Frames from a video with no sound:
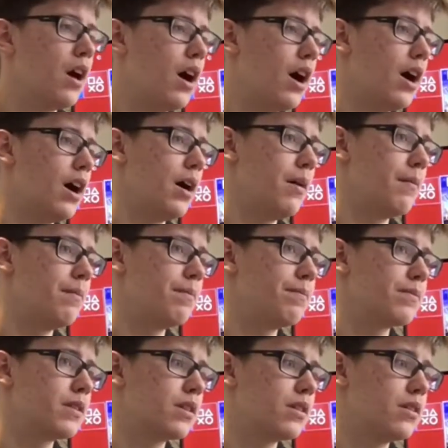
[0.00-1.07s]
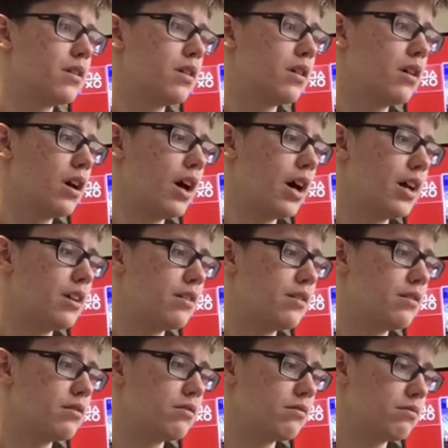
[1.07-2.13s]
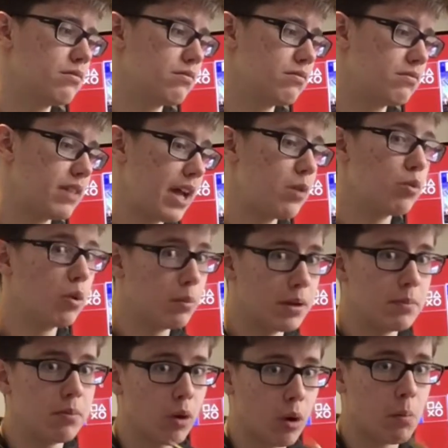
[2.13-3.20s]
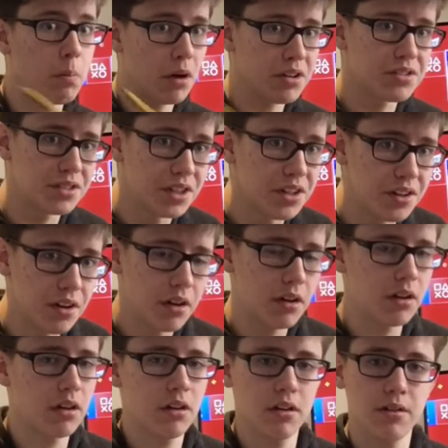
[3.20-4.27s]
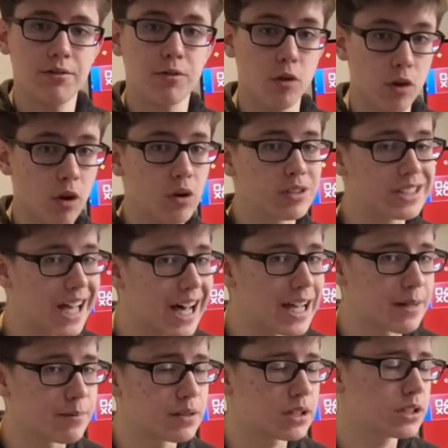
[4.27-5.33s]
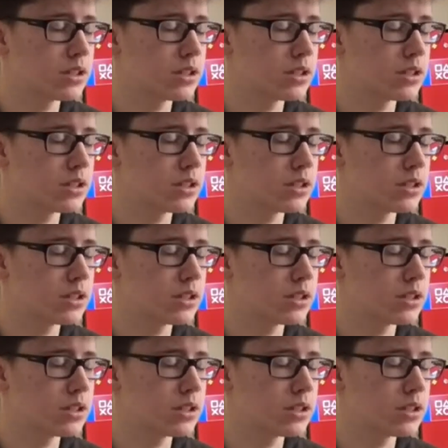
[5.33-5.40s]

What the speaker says: And they will be blockbustered for a long time.